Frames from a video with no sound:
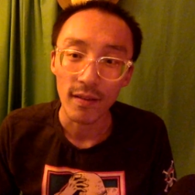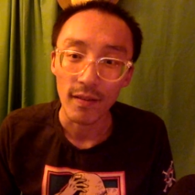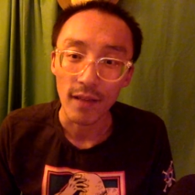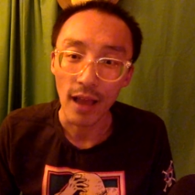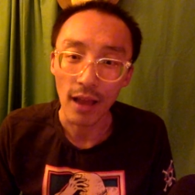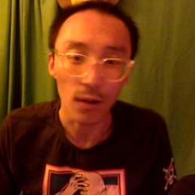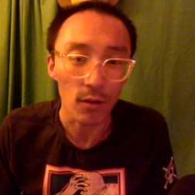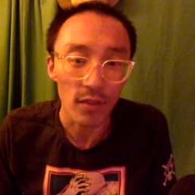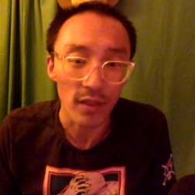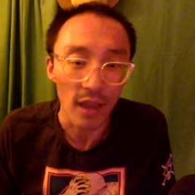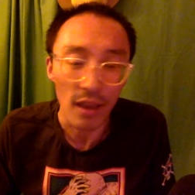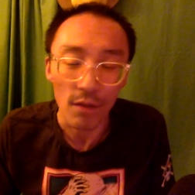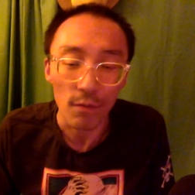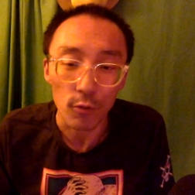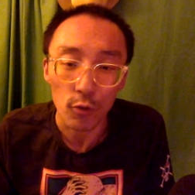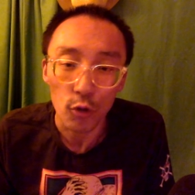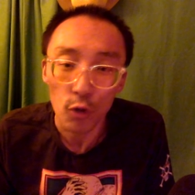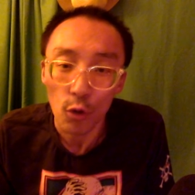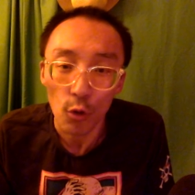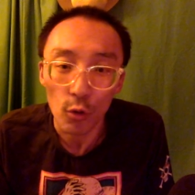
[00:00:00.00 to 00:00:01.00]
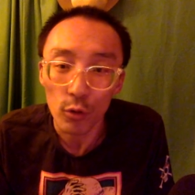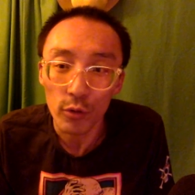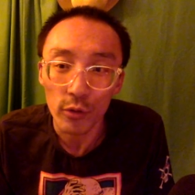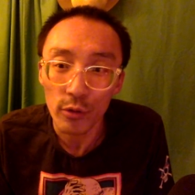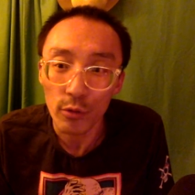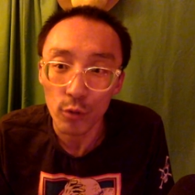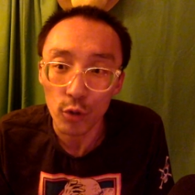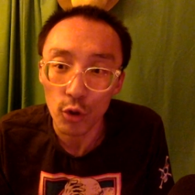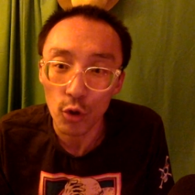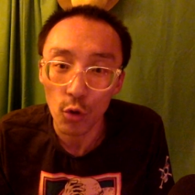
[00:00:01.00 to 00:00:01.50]
I don't think I ever told her
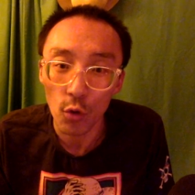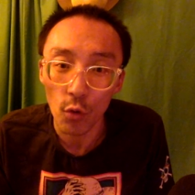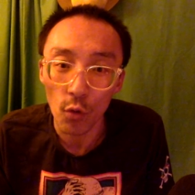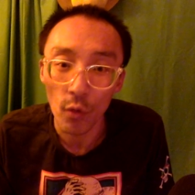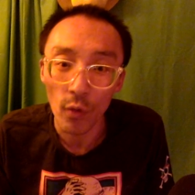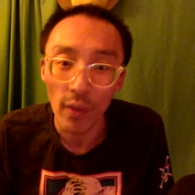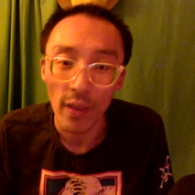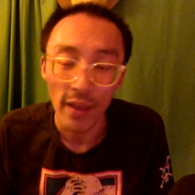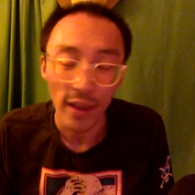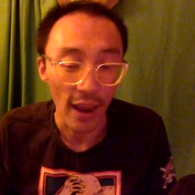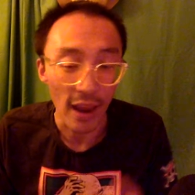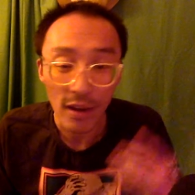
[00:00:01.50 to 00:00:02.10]
it was cool.